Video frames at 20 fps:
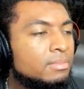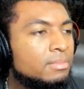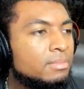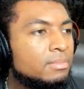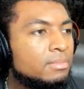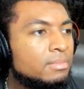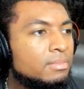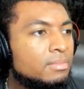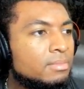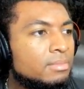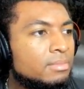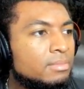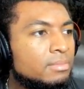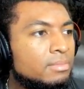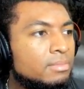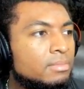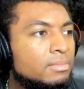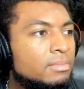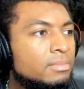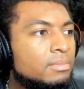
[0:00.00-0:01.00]

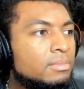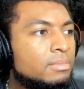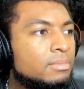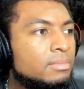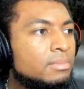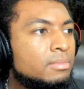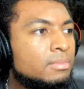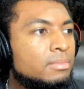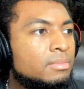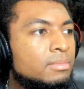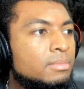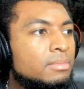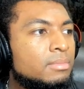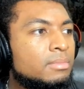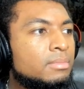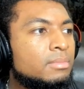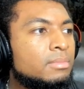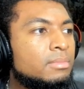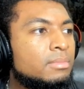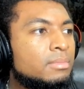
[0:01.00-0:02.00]
No one is speaking in this clip.